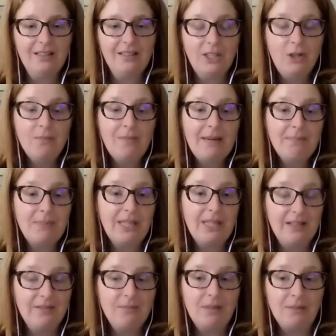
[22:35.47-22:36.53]
you might
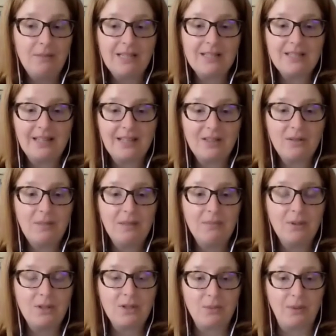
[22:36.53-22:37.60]
believe me because I could be
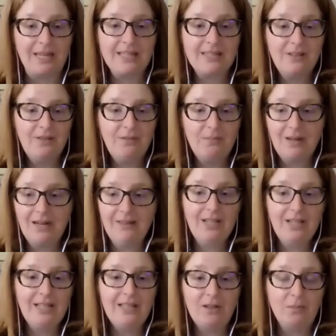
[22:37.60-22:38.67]
persuasive, but I've
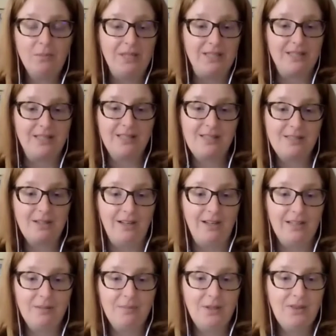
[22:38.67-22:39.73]
got no business right.
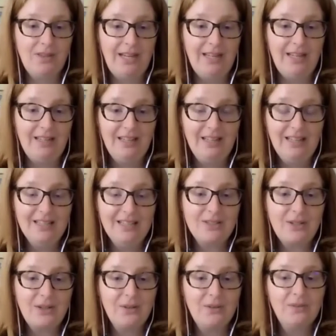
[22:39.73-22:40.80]
talking about that.
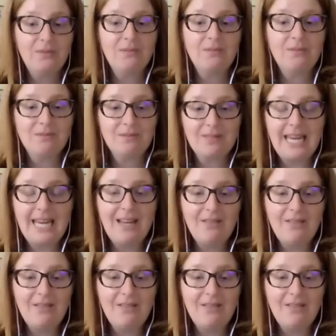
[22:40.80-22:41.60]
So right. take